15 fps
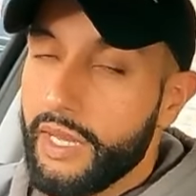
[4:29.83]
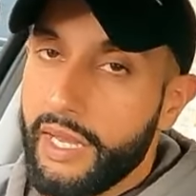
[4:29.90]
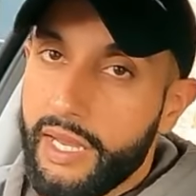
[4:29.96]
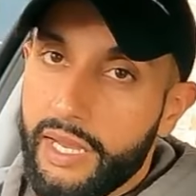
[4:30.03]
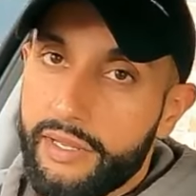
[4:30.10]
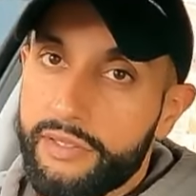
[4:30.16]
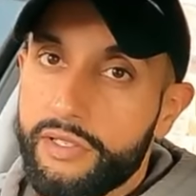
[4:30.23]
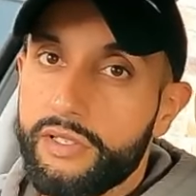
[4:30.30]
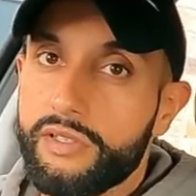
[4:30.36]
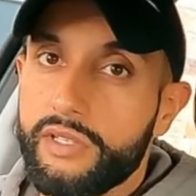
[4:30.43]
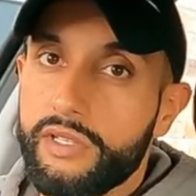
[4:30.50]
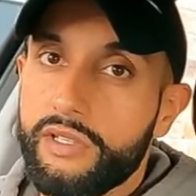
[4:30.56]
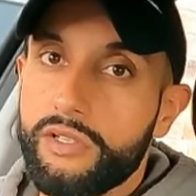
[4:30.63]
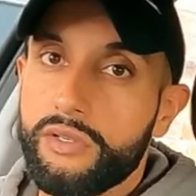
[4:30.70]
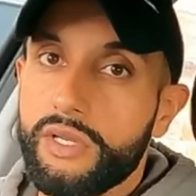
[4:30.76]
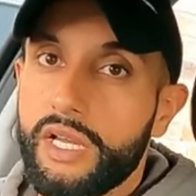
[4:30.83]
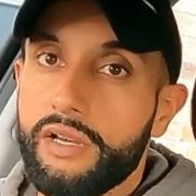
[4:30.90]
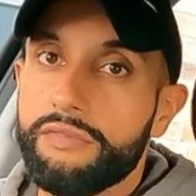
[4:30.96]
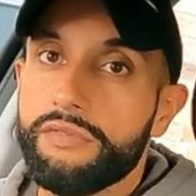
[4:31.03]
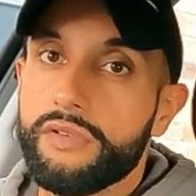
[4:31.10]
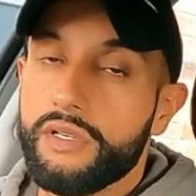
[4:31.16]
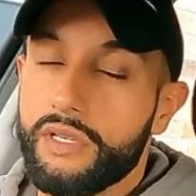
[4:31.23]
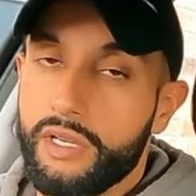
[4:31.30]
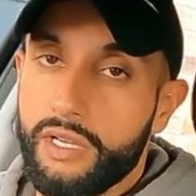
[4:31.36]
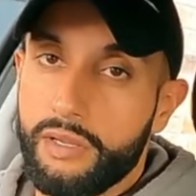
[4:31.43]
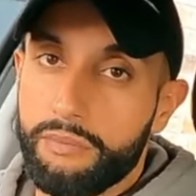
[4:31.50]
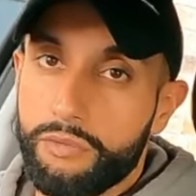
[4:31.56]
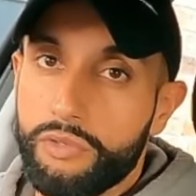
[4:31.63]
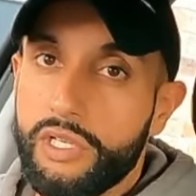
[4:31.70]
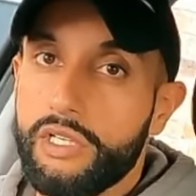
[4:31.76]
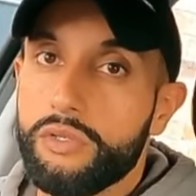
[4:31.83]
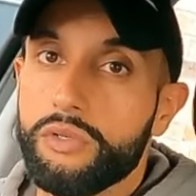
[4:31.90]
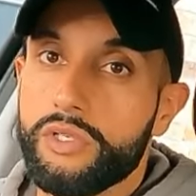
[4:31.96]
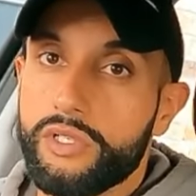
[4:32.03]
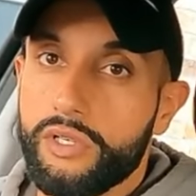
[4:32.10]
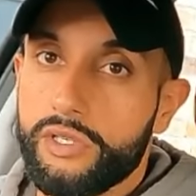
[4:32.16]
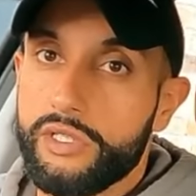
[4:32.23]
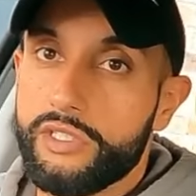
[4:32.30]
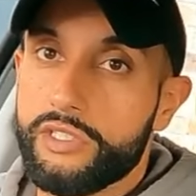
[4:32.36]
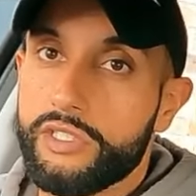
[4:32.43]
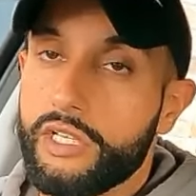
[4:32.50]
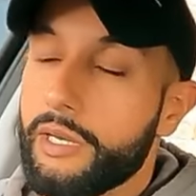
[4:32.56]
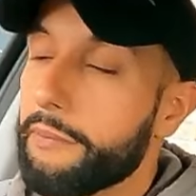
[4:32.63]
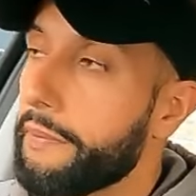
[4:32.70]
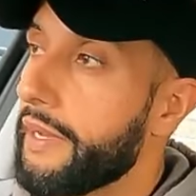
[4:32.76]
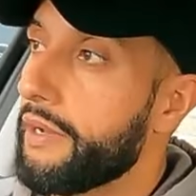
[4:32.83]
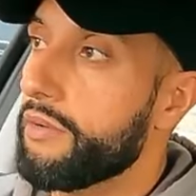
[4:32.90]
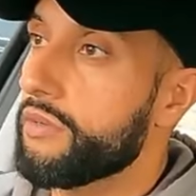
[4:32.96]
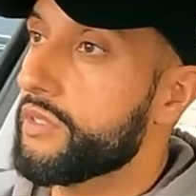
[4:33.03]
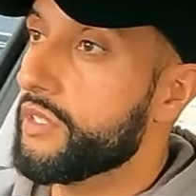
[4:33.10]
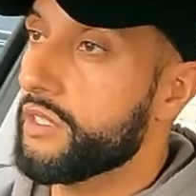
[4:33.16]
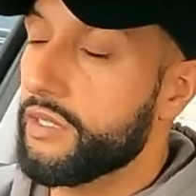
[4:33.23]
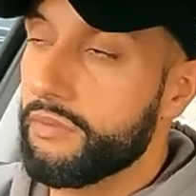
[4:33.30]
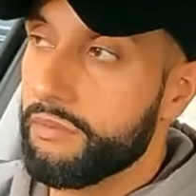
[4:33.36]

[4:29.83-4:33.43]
And the other thing, you'll have really good knowledge about